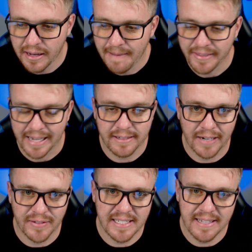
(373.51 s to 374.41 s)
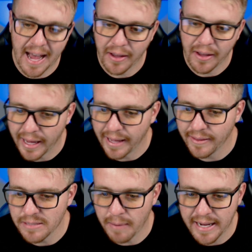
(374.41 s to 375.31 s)
that's kind of a sign like, okay,
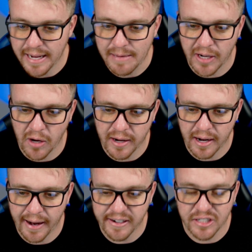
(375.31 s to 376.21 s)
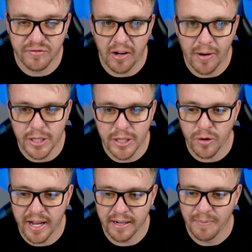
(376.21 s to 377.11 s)
this might keep going higher. It's following the trend.